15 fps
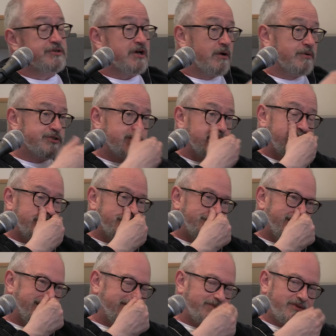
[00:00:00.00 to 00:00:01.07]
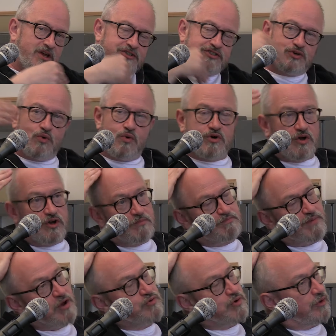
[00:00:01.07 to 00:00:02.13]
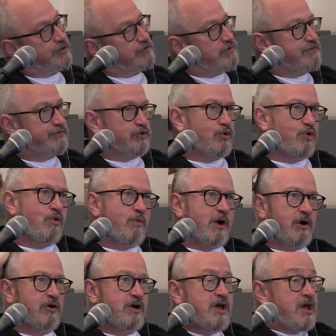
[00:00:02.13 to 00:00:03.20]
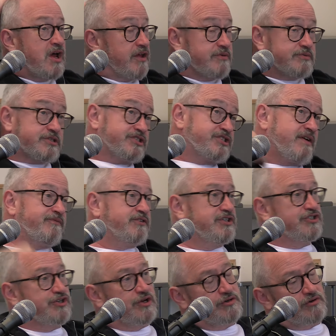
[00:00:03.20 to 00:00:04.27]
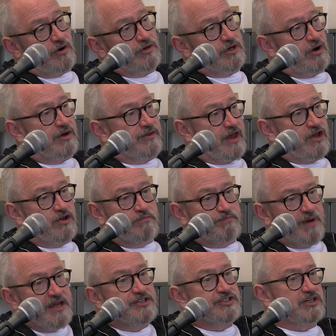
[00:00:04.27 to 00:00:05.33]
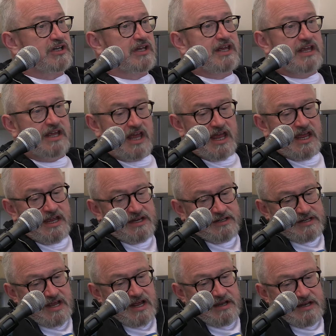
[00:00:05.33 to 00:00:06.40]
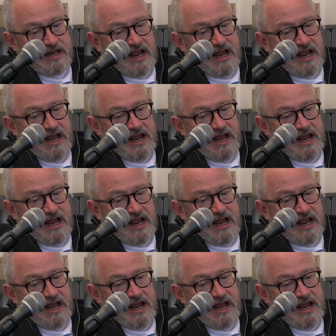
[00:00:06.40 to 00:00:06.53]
I was, I was doing a, a, a, talk on a boat on the River Orwell. There was a 72 year old guy there who basically he uh,